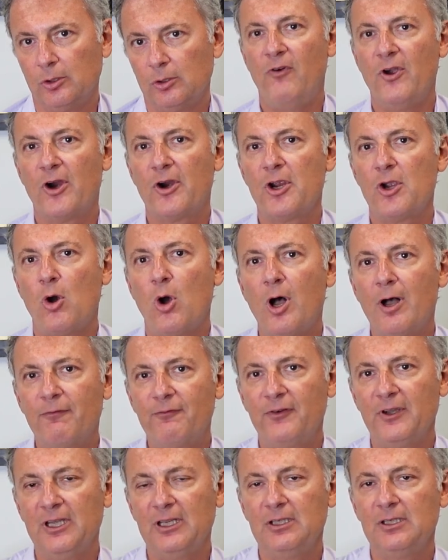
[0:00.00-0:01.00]
Very
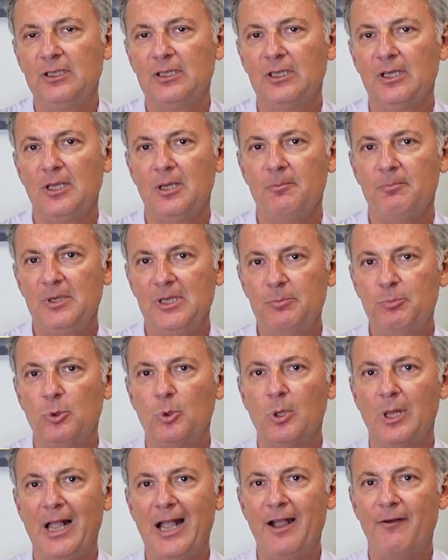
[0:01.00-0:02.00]
often, people
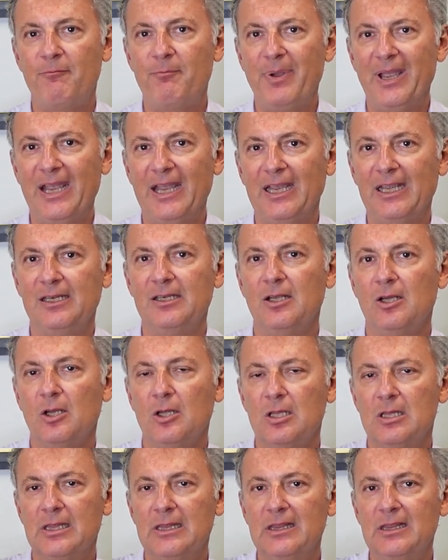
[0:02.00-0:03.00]
will have pain
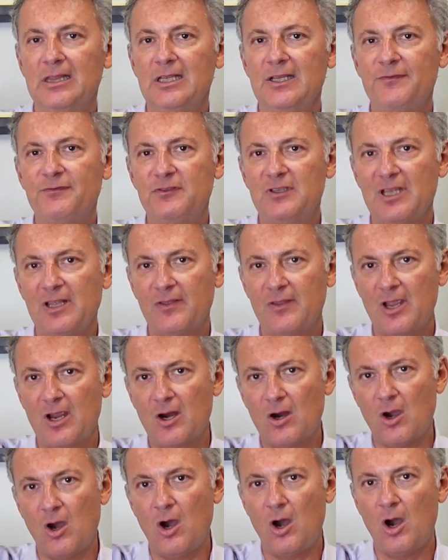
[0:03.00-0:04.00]
lifting
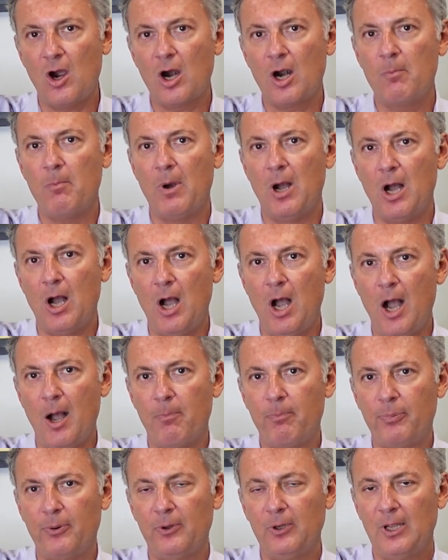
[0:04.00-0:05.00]
their arm
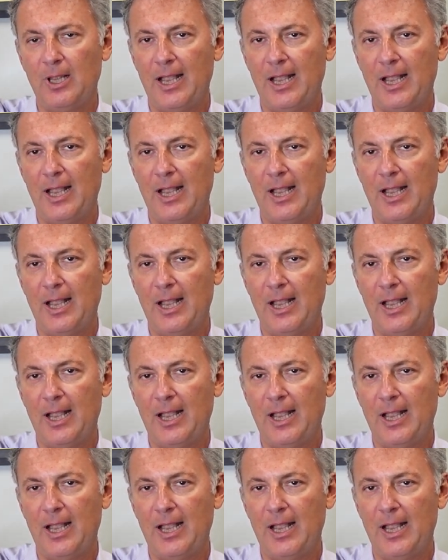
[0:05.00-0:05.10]
up.